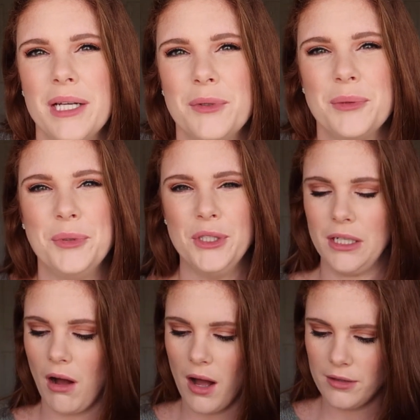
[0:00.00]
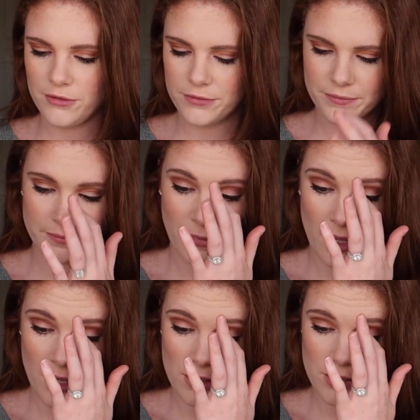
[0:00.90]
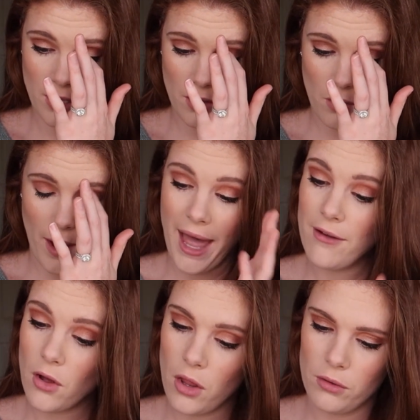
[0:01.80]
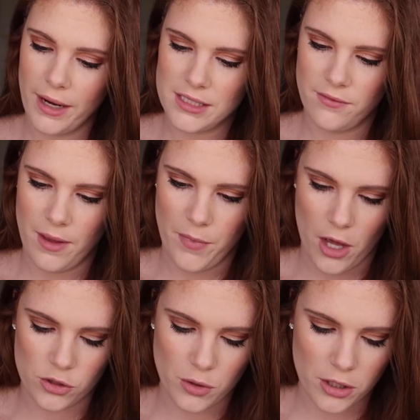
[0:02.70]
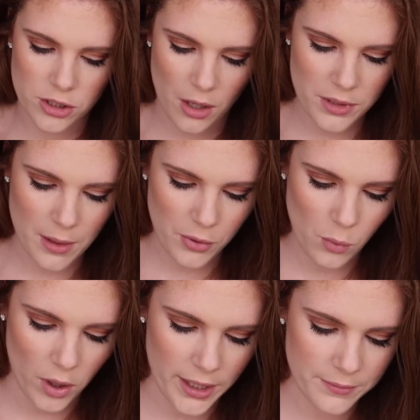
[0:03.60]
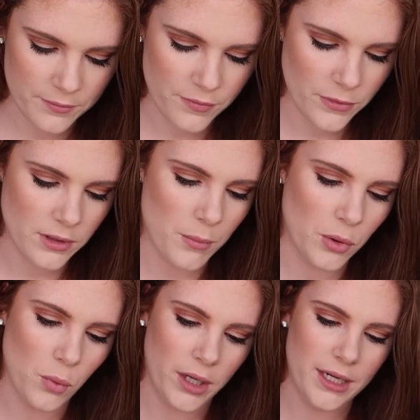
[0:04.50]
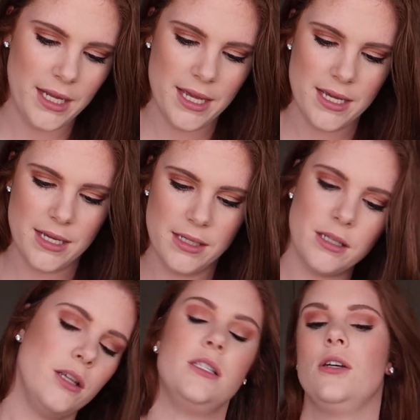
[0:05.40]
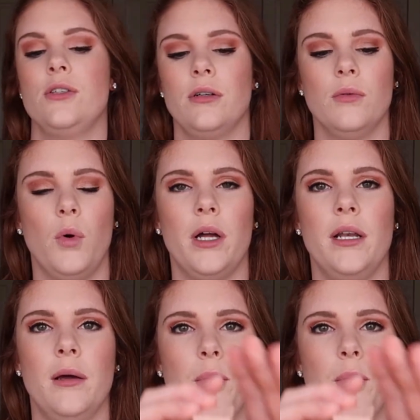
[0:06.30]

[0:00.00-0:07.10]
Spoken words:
be able to pull it off. So I have all the rest of them though. So I'll start with number 1. Number 1 is 001